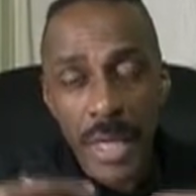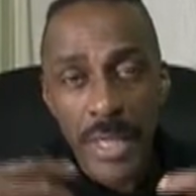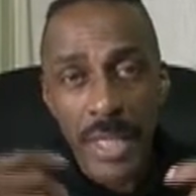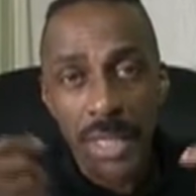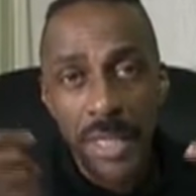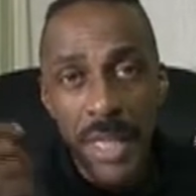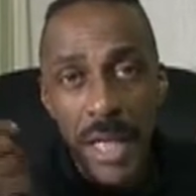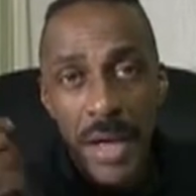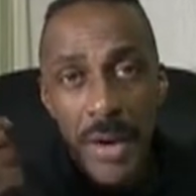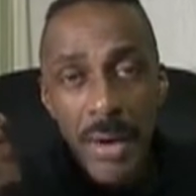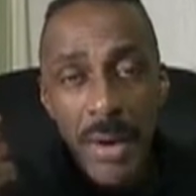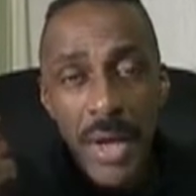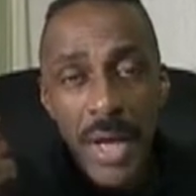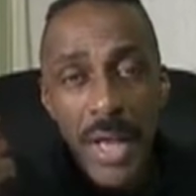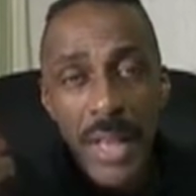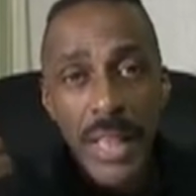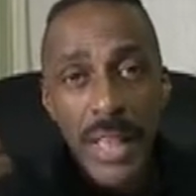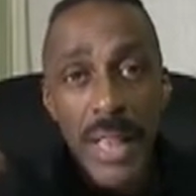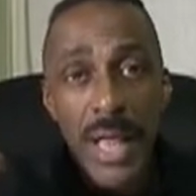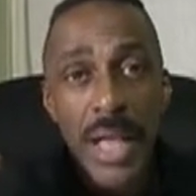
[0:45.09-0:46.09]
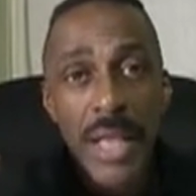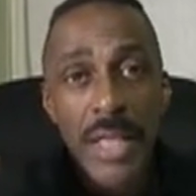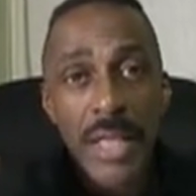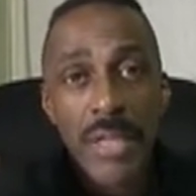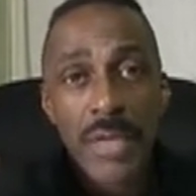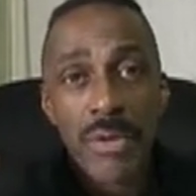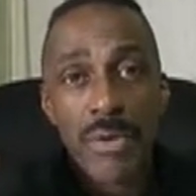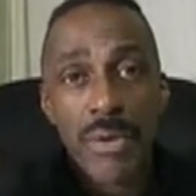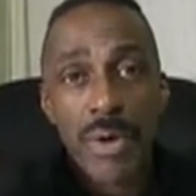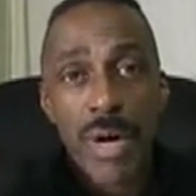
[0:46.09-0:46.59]
You know, like
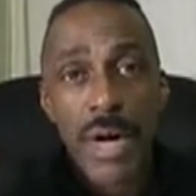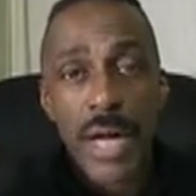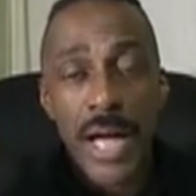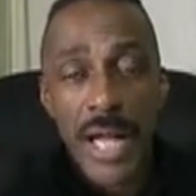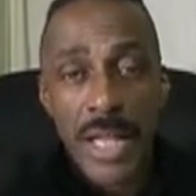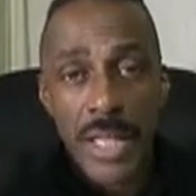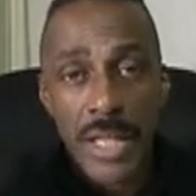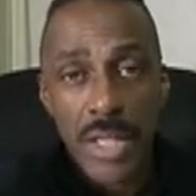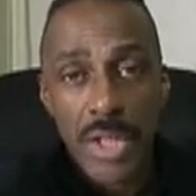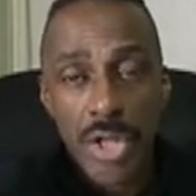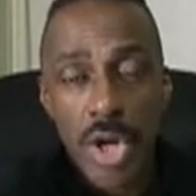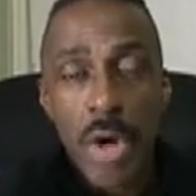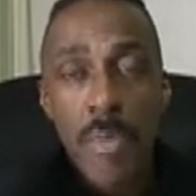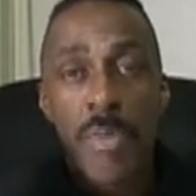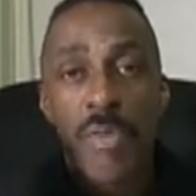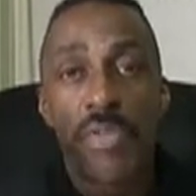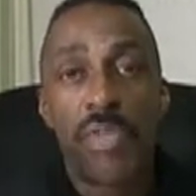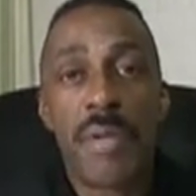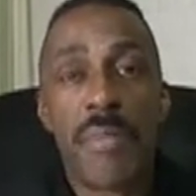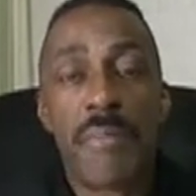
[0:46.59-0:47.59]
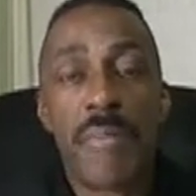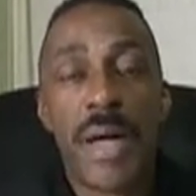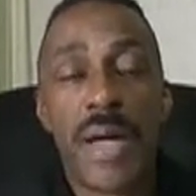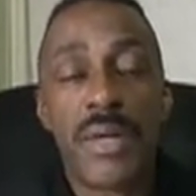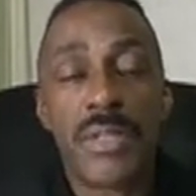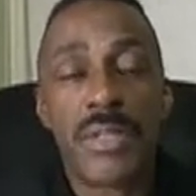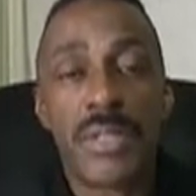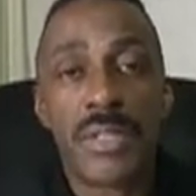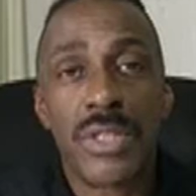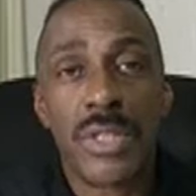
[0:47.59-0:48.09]
you are at the top of the
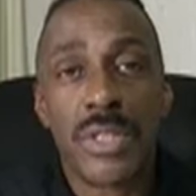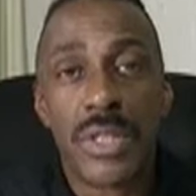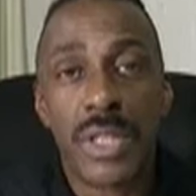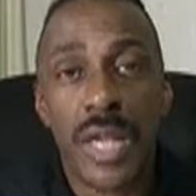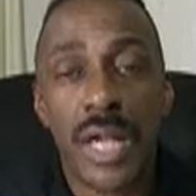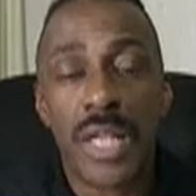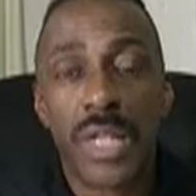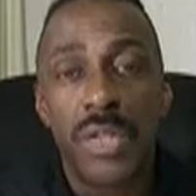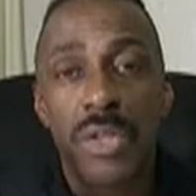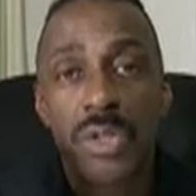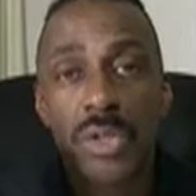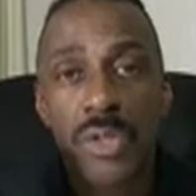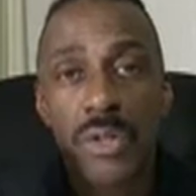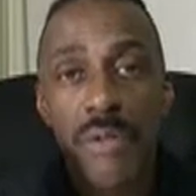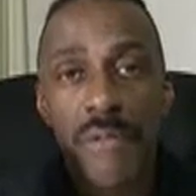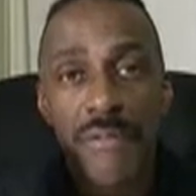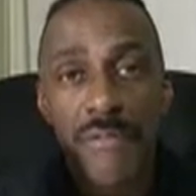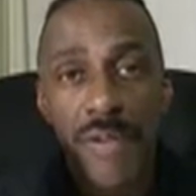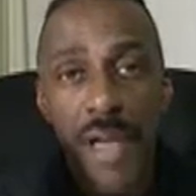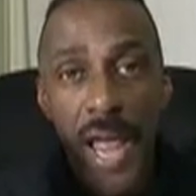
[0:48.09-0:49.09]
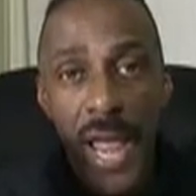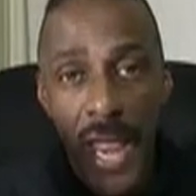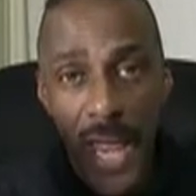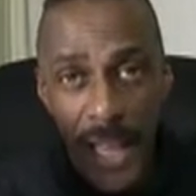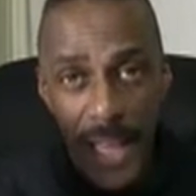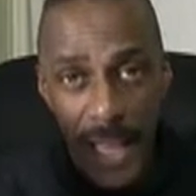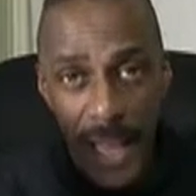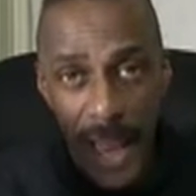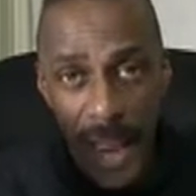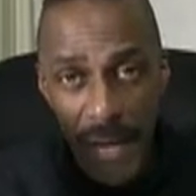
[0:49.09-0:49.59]
mountain and you're surveying